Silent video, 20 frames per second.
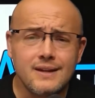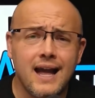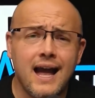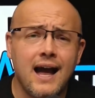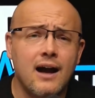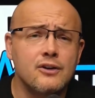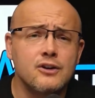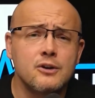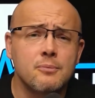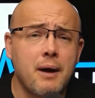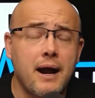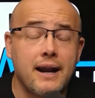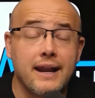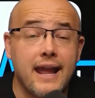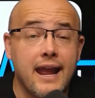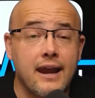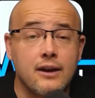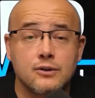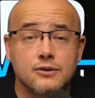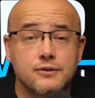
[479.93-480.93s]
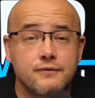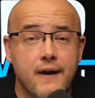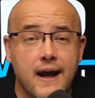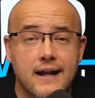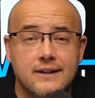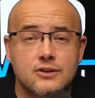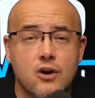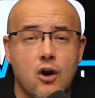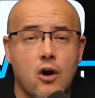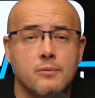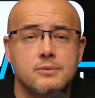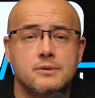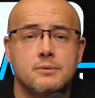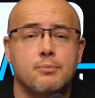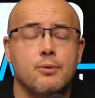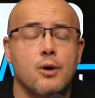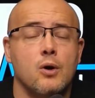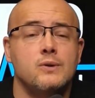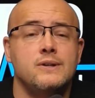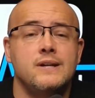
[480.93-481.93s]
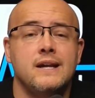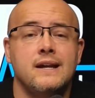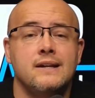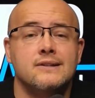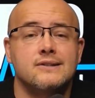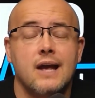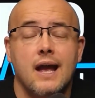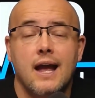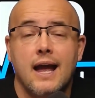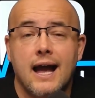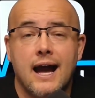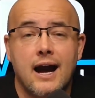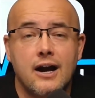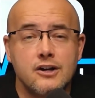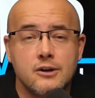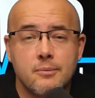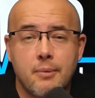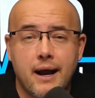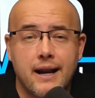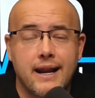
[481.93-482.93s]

how your body handles fats, carbs, and proteins, how your body